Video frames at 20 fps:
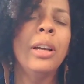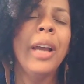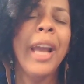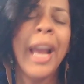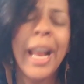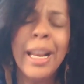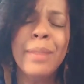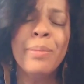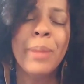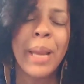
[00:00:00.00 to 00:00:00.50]

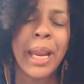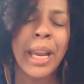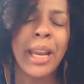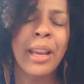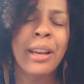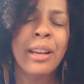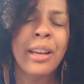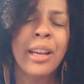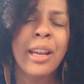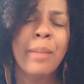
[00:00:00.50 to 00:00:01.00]
and me
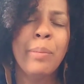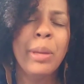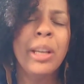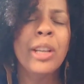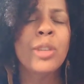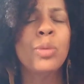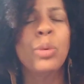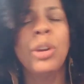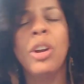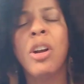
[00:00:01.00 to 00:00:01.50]

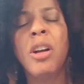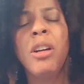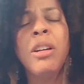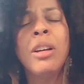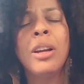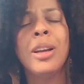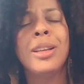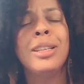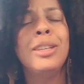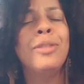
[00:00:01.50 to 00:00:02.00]
because we are
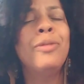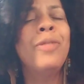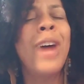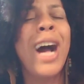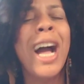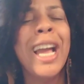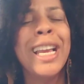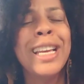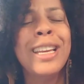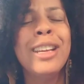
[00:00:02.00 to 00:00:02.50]

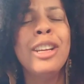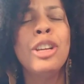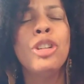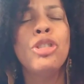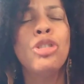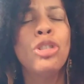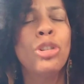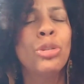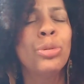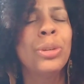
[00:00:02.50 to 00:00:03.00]
divine
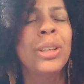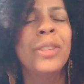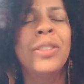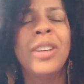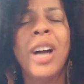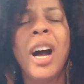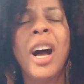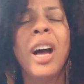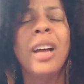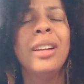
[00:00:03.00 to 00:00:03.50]
children of
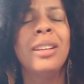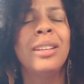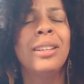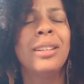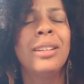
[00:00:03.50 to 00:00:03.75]
God.